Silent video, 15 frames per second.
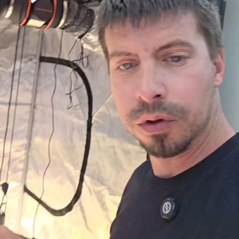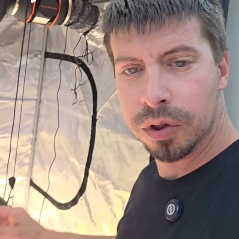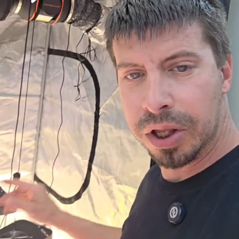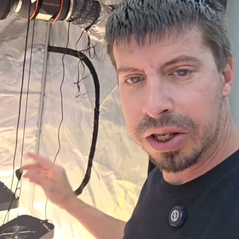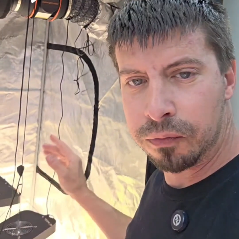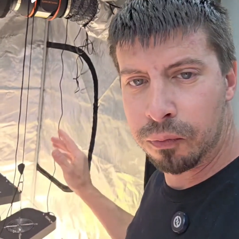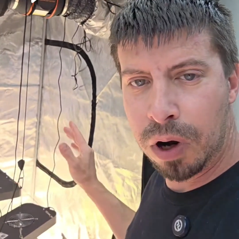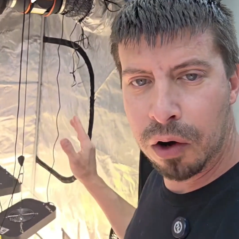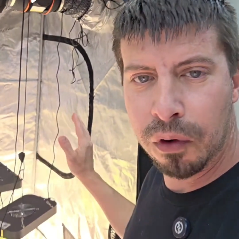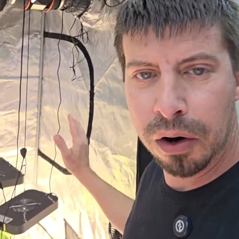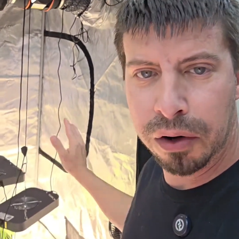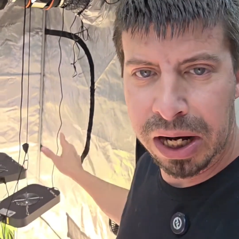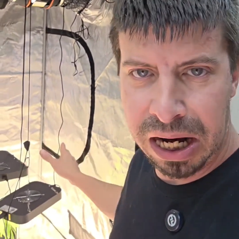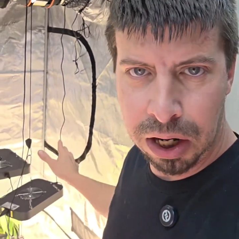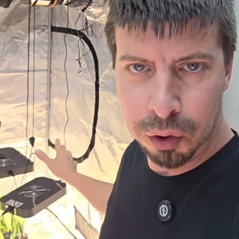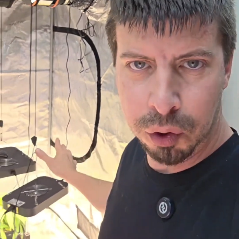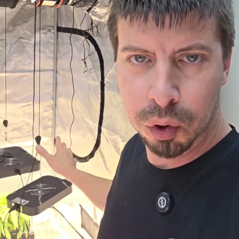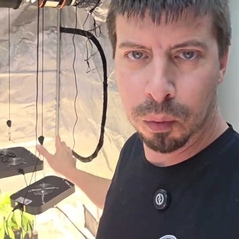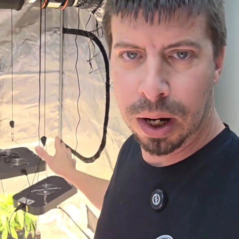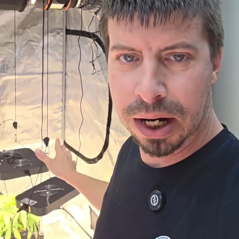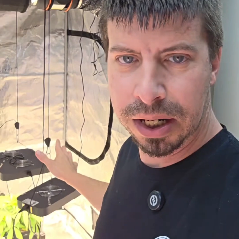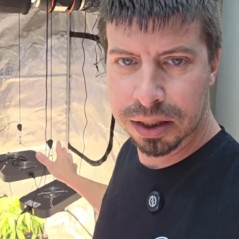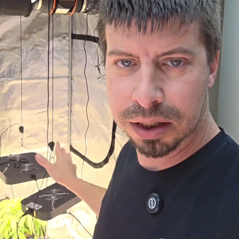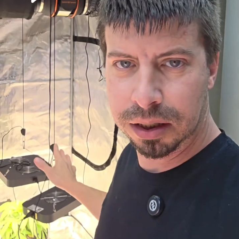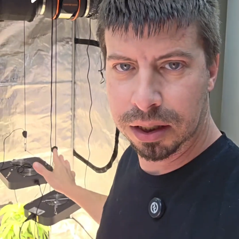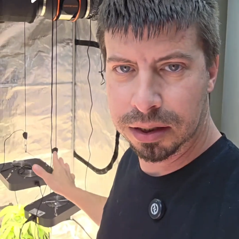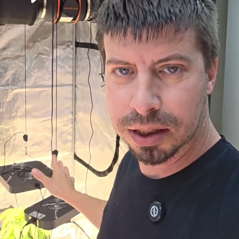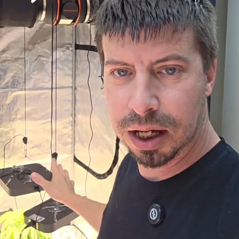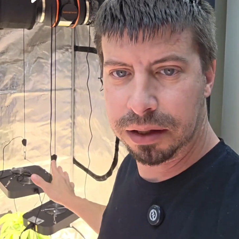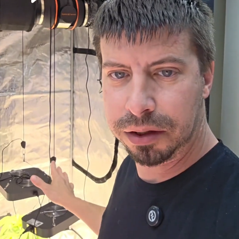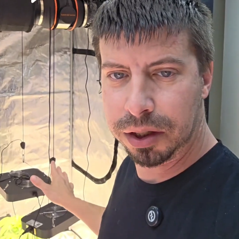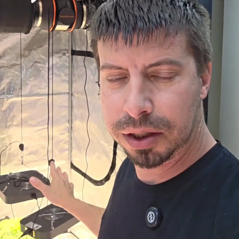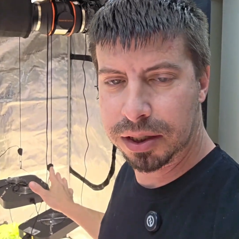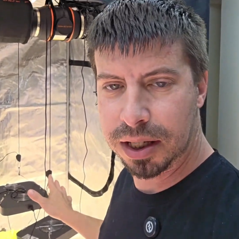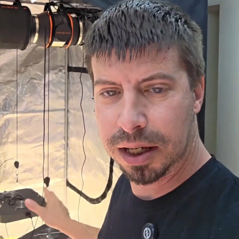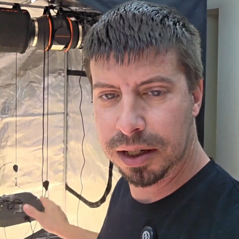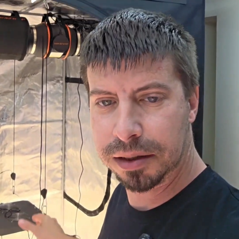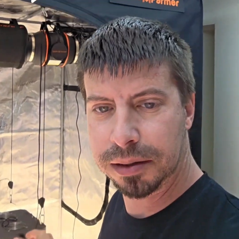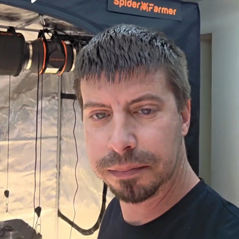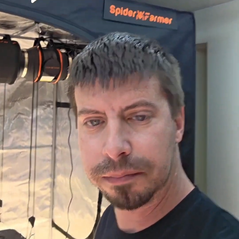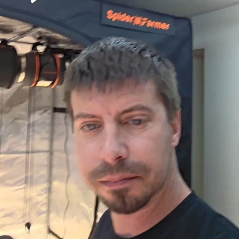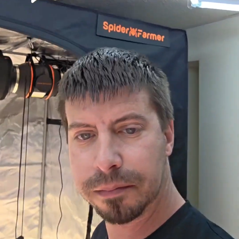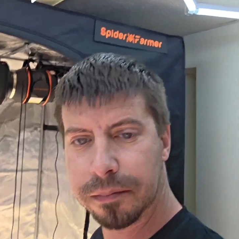So it's right around 800 watts inside this tent.